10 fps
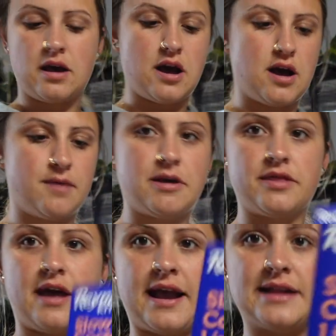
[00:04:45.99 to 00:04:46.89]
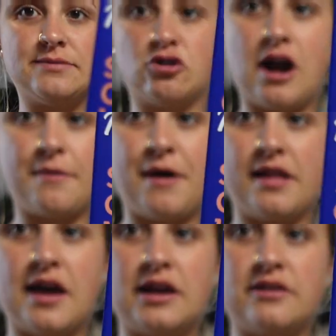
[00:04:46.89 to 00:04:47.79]
Um, I got some crock
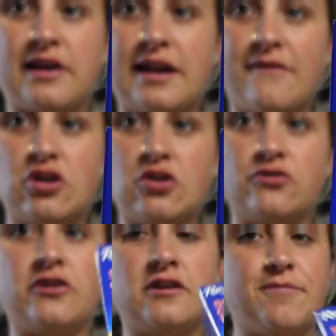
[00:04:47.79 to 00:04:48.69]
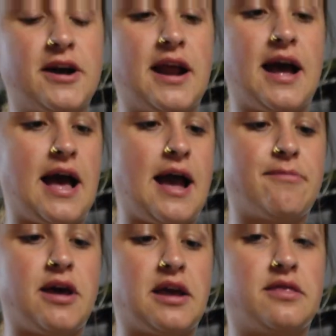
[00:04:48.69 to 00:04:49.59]
pot liners. I never use these, but
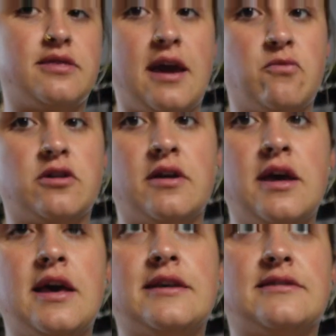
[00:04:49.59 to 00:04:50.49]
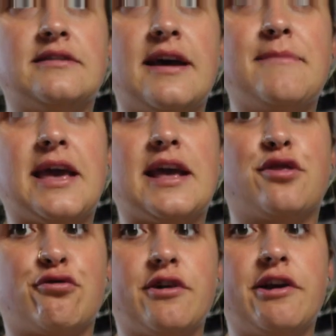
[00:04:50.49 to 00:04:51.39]
I'm like, they would, since I'm making
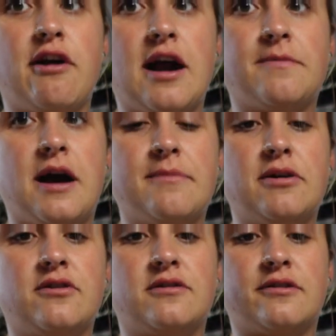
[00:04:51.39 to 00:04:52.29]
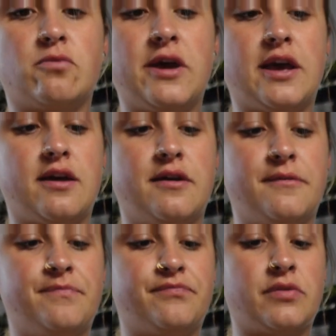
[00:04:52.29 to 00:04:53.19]
three crock pot liners
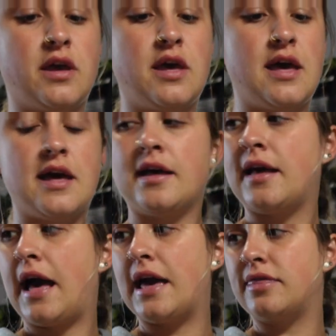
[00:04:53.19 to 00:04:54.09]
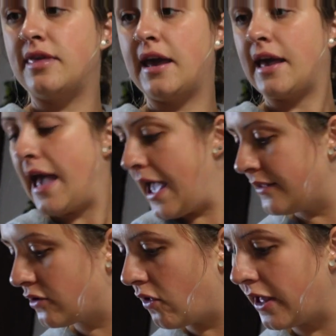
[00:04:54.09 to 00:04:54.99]
I think, Ace, go